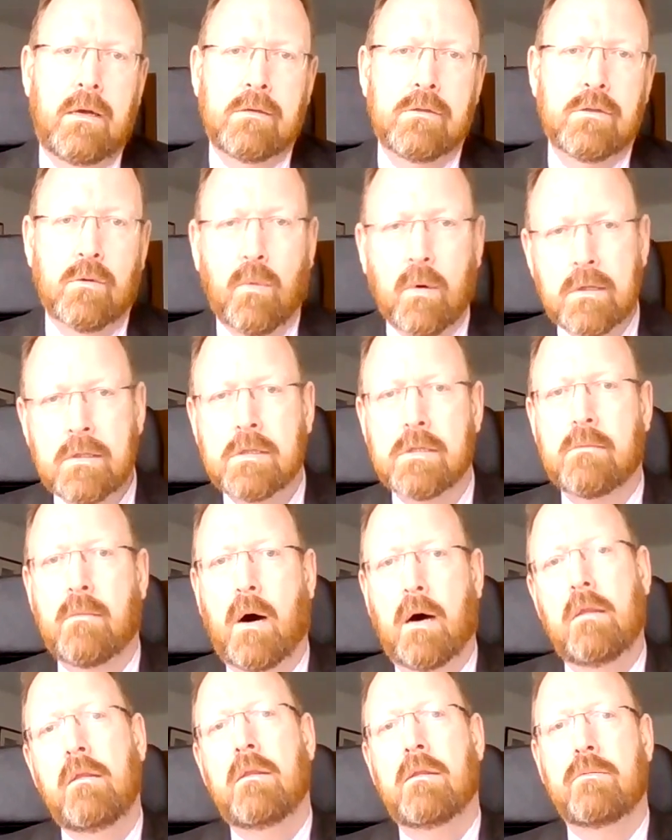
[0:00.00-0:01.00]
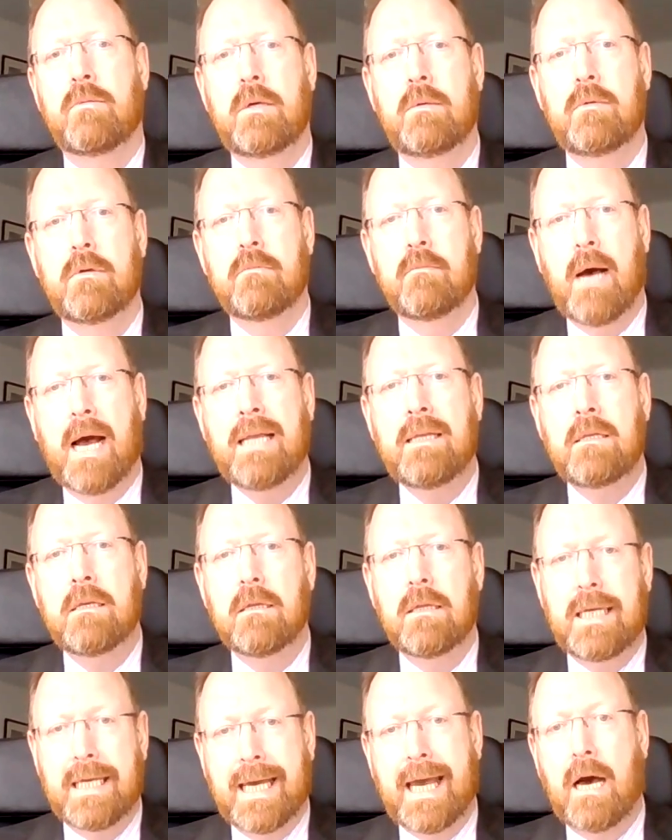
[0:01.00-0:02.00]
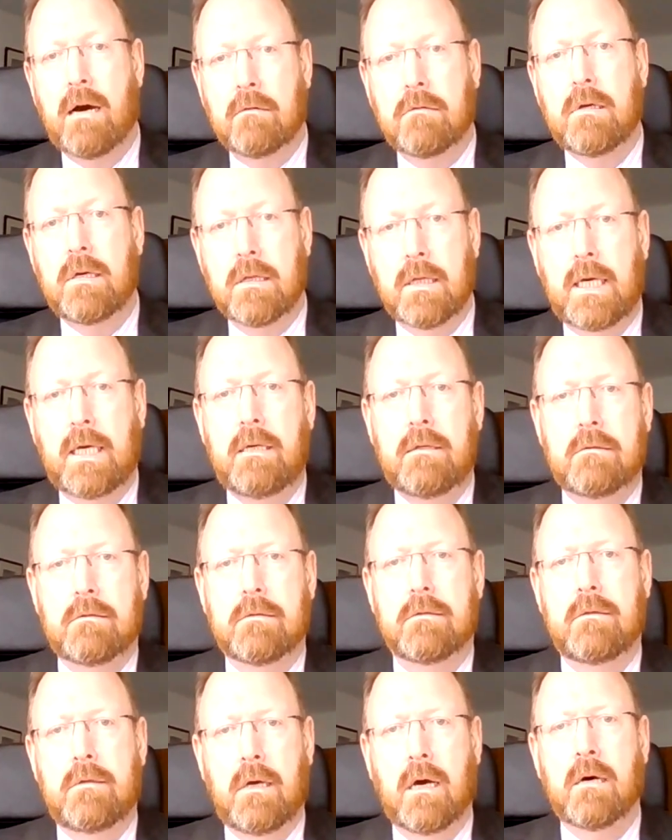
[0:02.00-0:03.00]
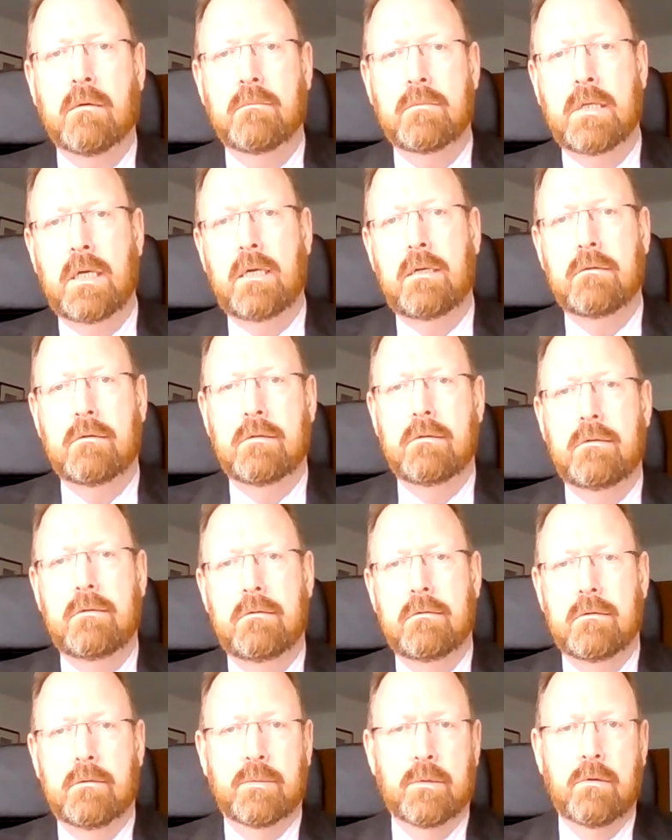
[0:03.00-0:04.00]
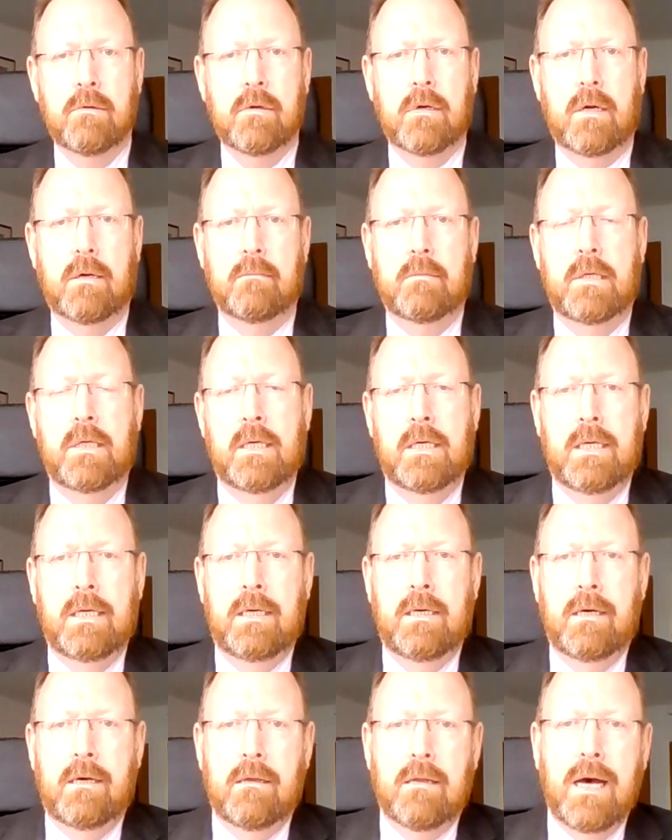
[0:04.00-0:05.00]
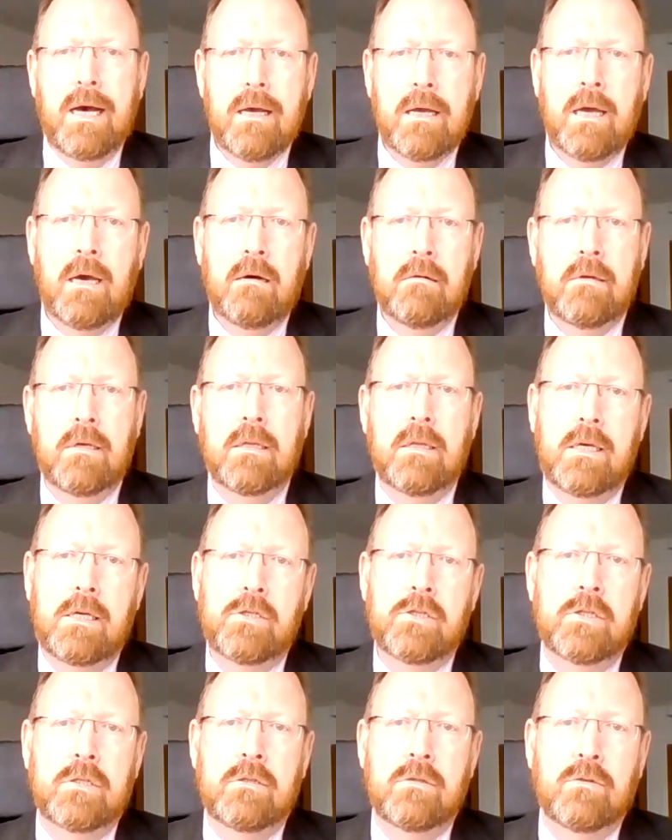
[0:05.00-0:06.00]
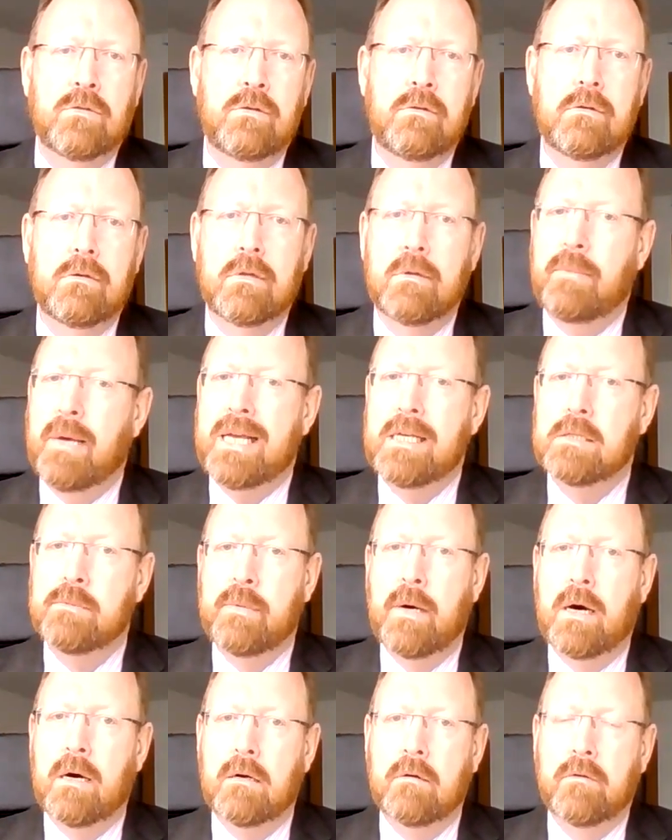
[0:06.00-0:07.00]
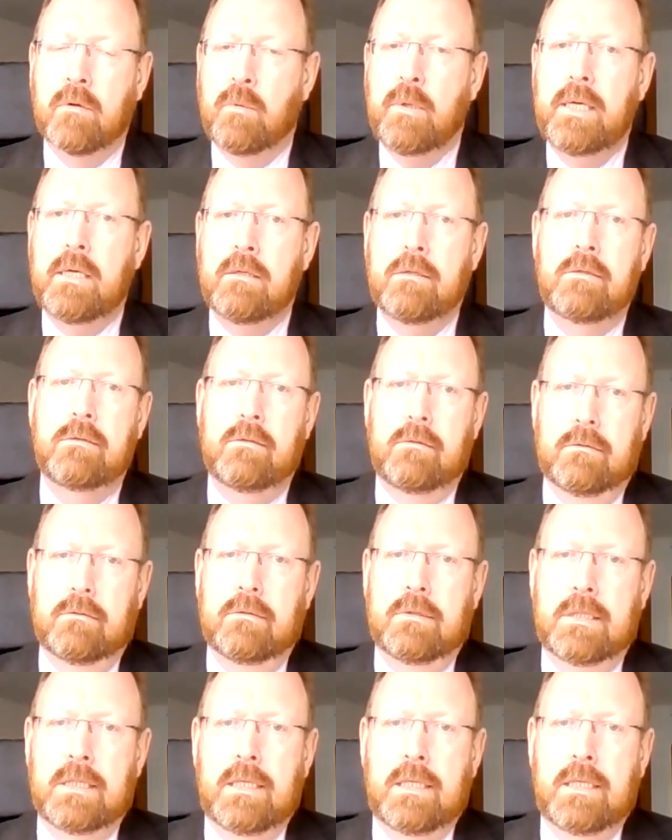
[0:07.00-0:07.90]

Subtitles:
So once a month, we would manually calculate the update to the program. That calculation took the best part of a week to do.